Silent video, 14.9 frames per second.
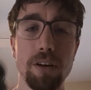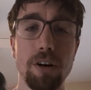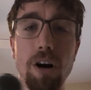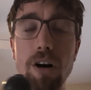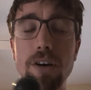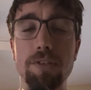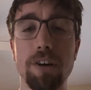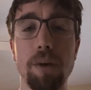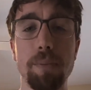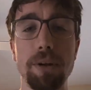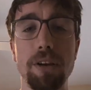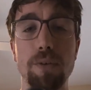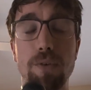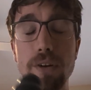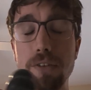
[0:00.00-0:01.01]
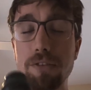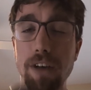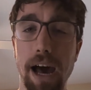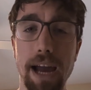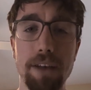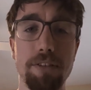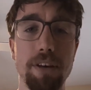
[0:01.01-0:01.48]
Kongs come in different
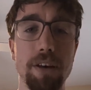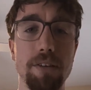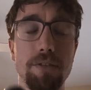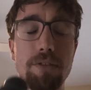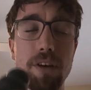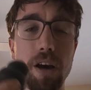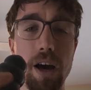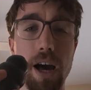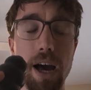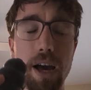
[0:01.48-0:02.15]
sizes,